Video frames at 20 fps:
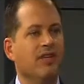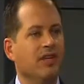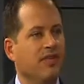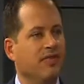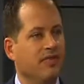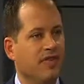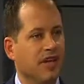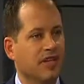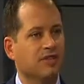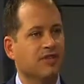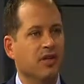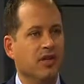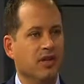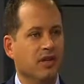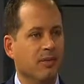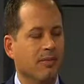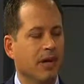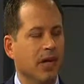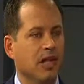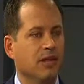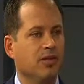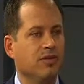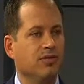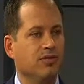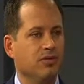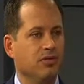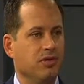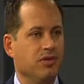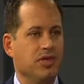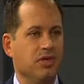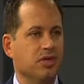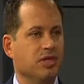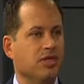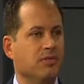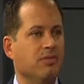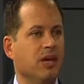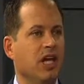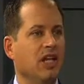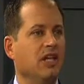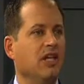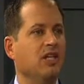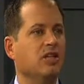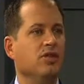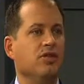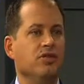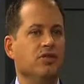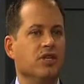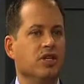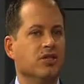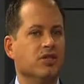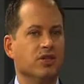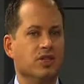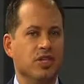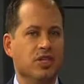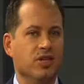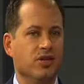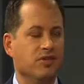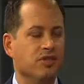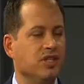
an infection in their mouth. You can smell it, you can see their